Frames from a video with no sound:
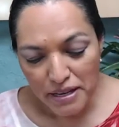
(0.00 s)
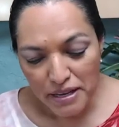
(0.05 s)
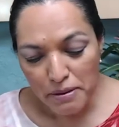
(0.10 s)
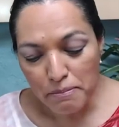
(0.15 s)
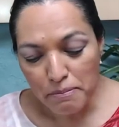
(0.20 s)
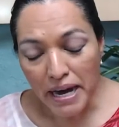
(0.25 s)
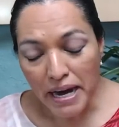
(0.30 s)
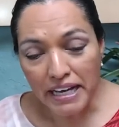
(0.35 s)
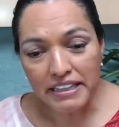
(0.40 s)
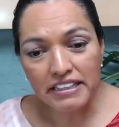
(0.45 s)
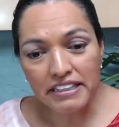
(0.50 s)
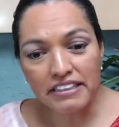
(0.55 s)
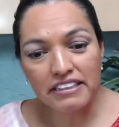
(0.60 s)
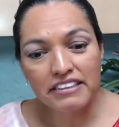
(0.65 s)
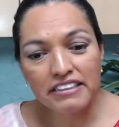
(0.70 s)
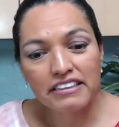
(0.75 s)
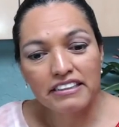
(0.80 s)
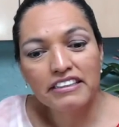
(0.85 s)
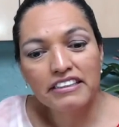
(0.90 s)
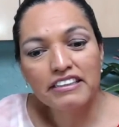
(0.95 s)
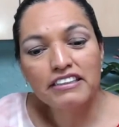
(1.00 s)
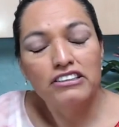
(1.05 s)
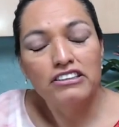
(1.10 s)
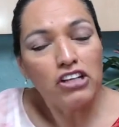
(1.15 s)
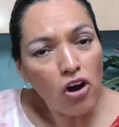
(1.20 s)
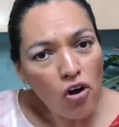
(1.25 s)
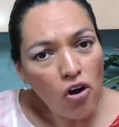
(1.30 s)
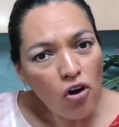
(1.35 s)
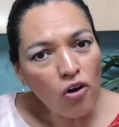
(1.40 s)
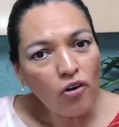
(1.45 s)
But
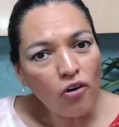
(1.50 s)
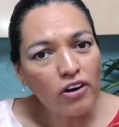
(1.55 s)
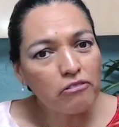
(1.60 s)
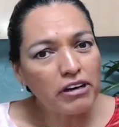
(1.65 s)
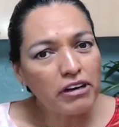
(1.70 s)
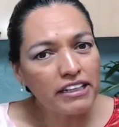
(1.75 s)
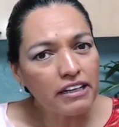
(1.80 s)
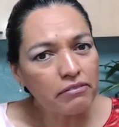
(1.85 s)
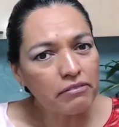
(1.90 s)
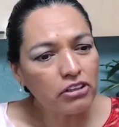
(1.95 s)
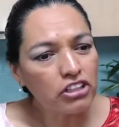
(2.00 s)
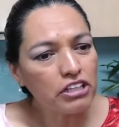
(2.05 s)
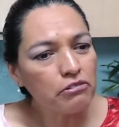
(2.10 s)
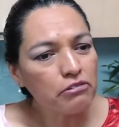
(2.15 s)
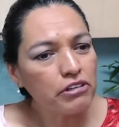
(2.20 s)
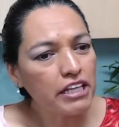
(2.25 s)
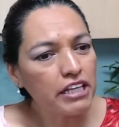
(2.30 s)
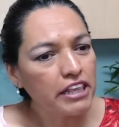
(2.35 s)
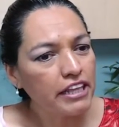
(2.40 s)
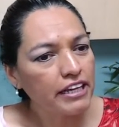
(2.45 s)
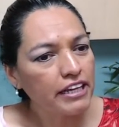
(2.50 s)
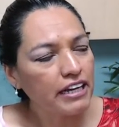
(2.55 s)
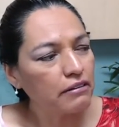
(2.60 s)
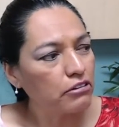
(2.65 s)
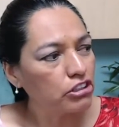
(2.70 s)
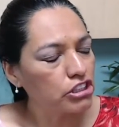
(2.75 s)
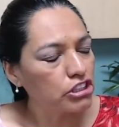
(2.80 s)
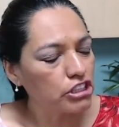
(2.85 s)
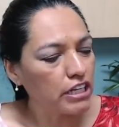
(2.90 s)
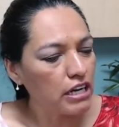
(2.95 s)
no, what about if we think
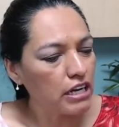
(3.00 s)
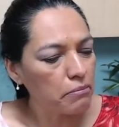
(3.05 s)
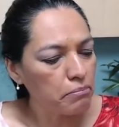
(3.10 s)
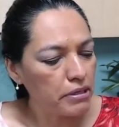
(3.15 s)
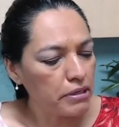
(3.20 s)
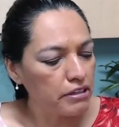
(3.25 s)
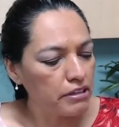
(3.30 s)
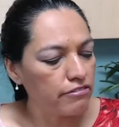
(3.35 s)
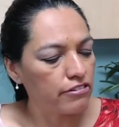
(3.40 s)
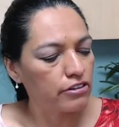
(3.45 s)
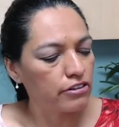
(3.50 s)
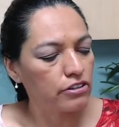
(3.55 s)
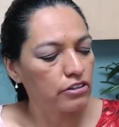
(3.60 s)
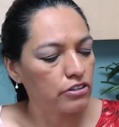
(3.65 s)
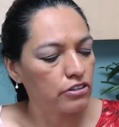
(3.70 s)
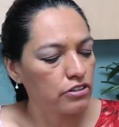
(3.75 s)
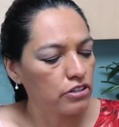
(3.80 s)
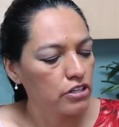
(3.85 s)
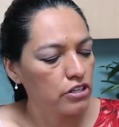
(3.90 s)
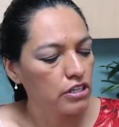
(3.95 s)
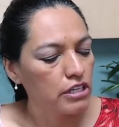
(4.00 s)
about therapy for